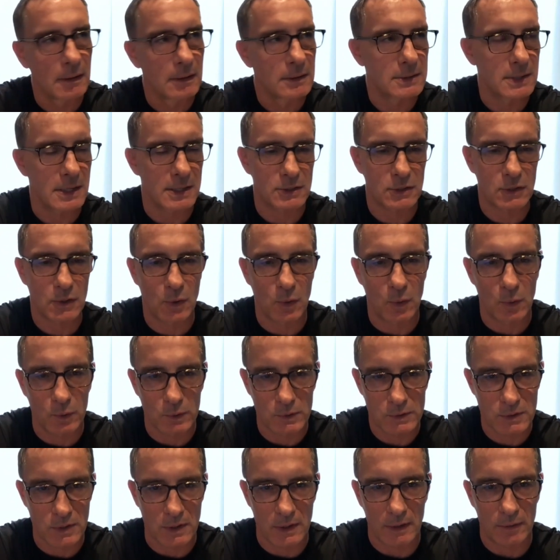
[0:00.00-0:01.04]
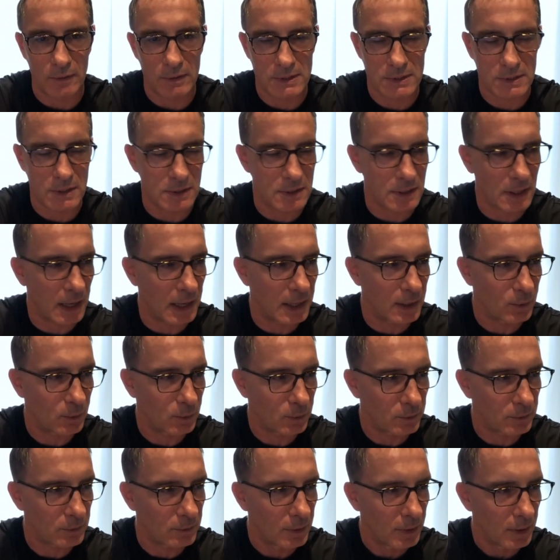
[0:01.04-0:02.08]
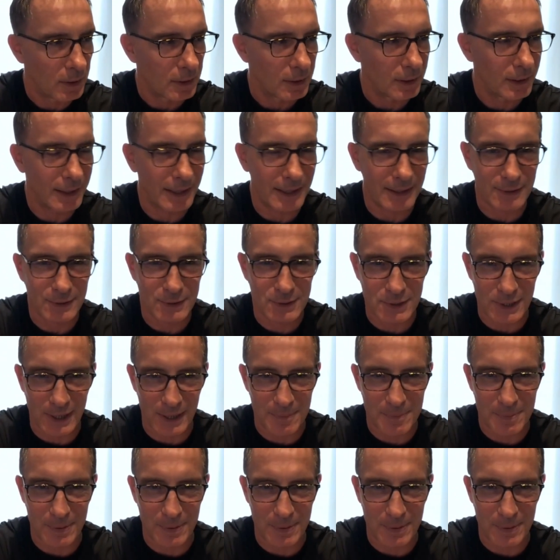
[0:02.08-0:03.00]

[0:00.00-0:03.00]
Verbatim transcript: discourse that there is today on mm. leadership